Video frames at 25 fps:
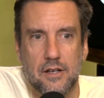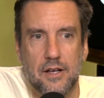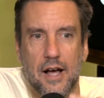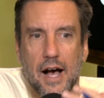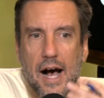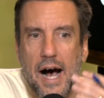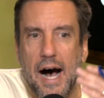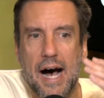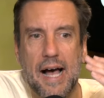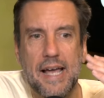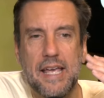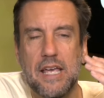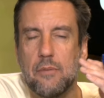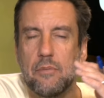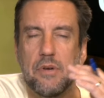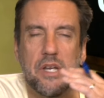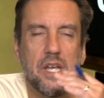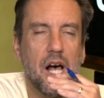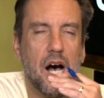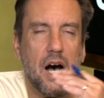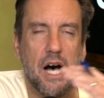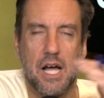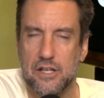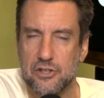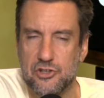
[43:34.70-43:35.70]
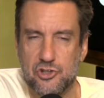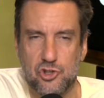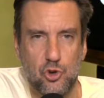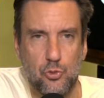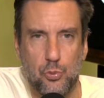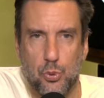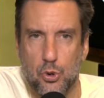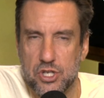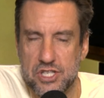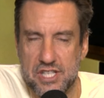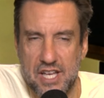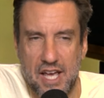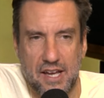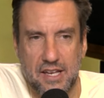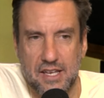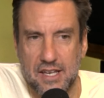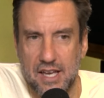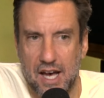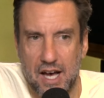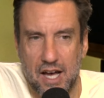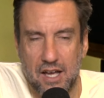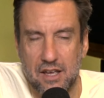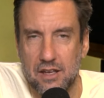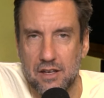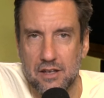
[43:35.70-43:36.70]
I am not a super tech
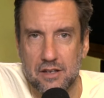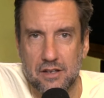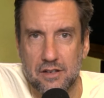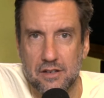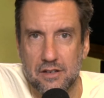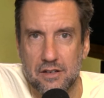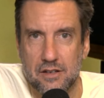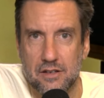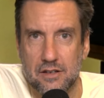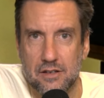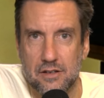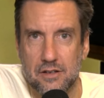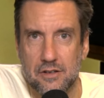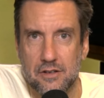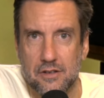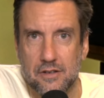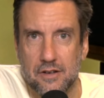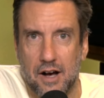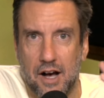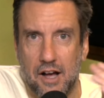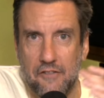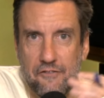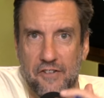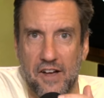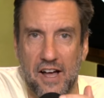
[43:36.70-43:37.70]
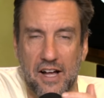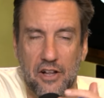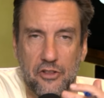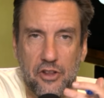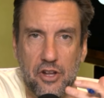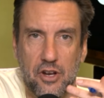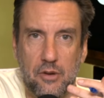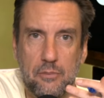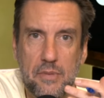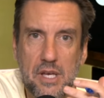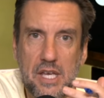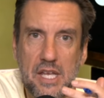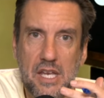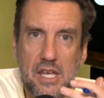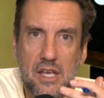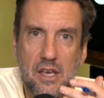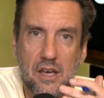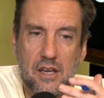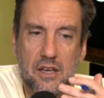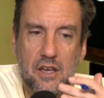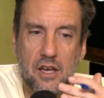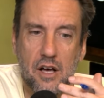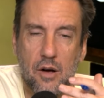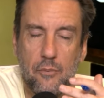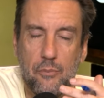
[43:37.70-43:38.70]
guy. I founded a media
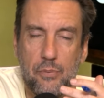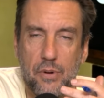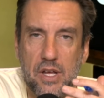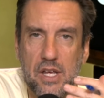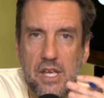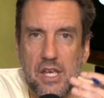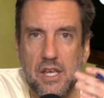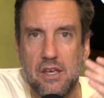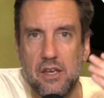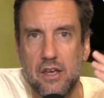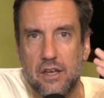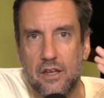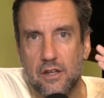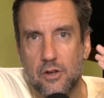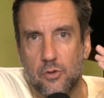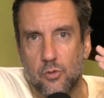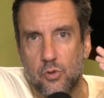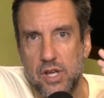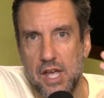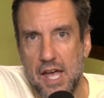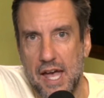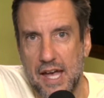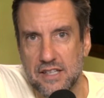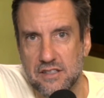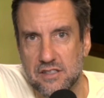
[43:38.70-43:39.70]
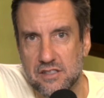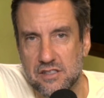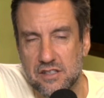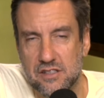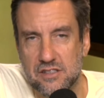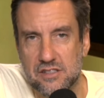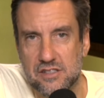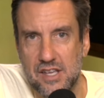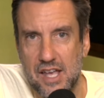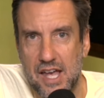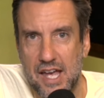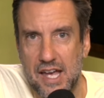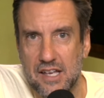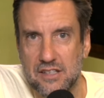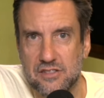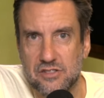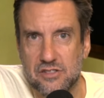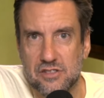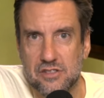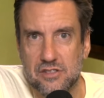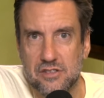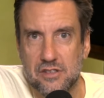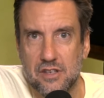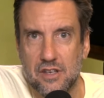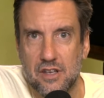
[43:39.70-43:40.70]
company. We had
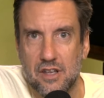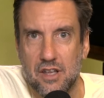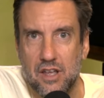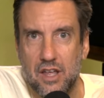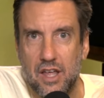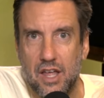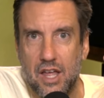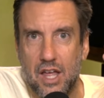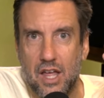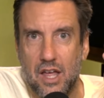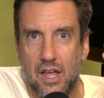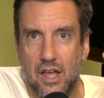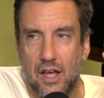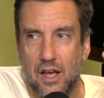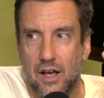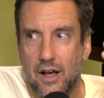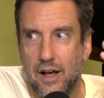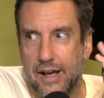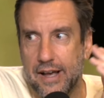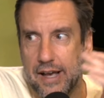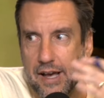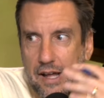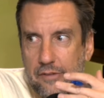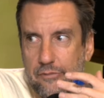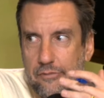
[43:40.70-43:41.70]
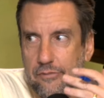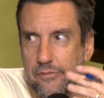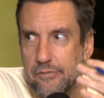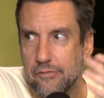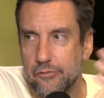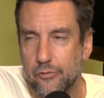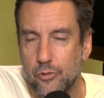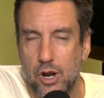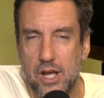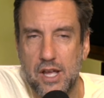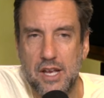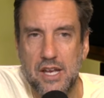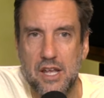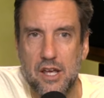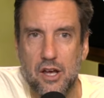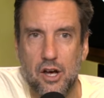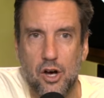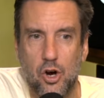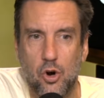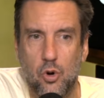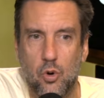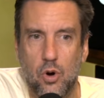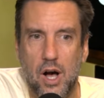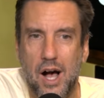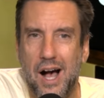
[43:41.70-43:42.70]
success. I got
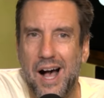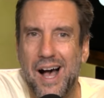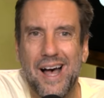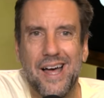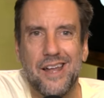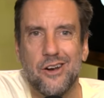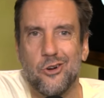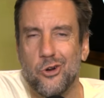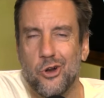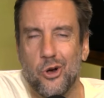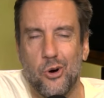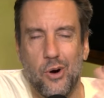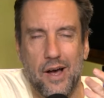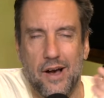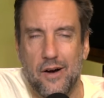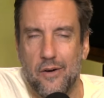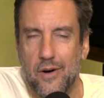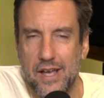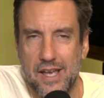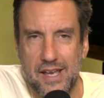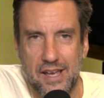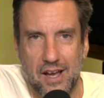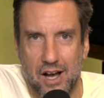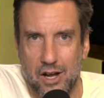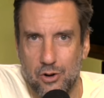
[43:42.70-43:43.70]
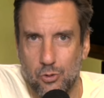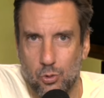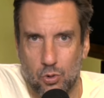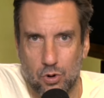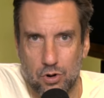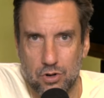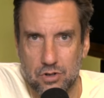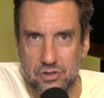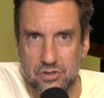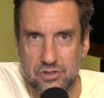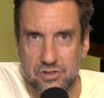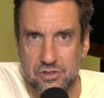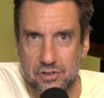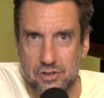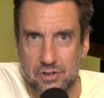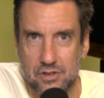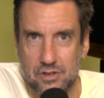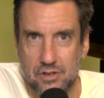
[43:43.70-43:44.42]
radio. I don't know how AI works.